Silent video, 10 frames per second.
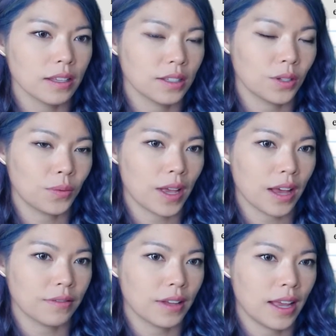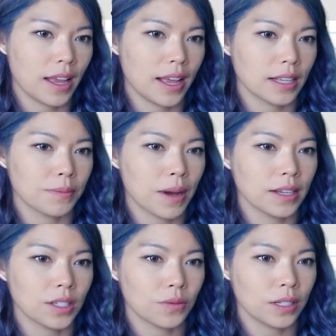so we have x
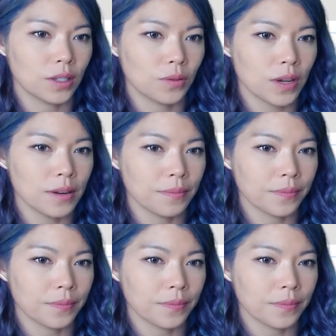minus 3 squared.